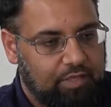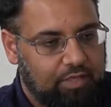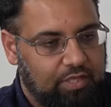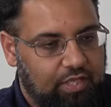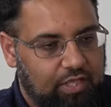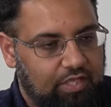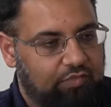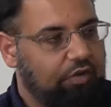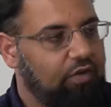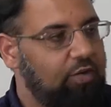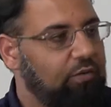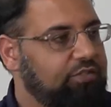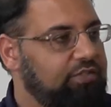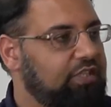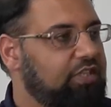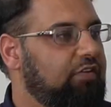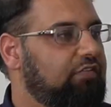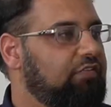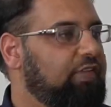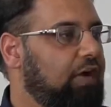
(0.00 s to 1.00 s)
if I was to
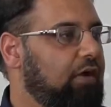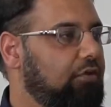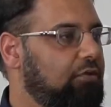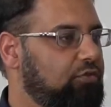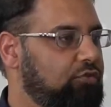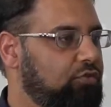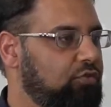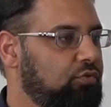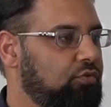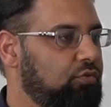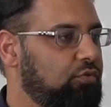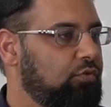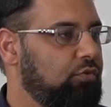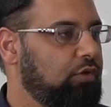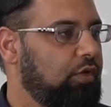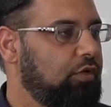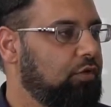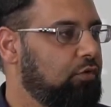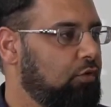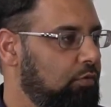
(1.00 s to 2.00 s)
give Dawah to
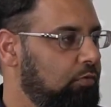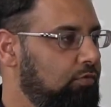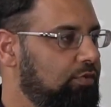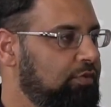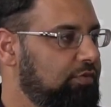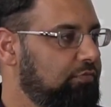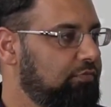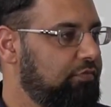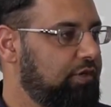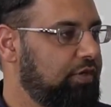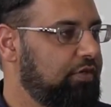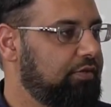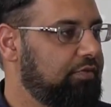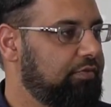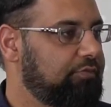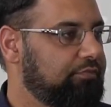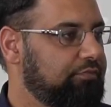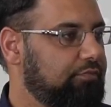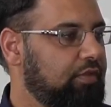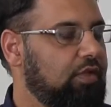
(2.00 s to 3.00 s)
a non-Muslim friend,
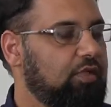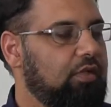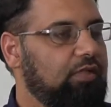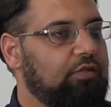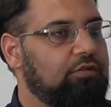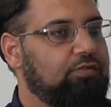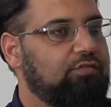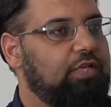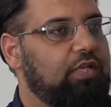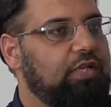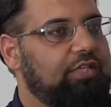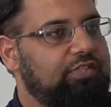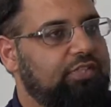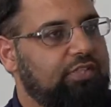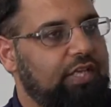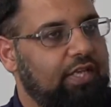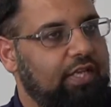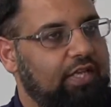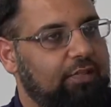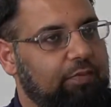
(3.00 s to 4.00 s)
so let's
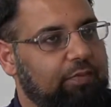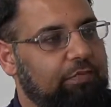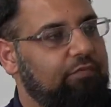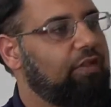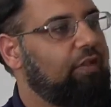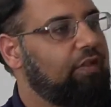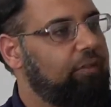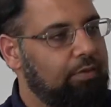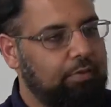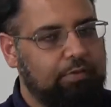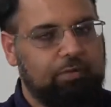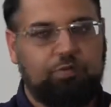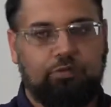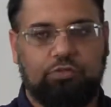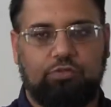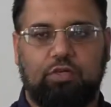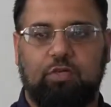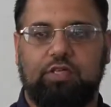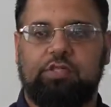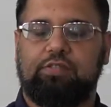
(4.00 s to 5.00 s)
say, in fact, let me use
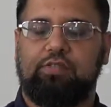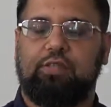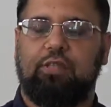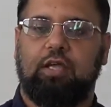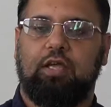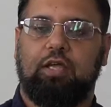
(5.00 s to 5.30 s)
you guys.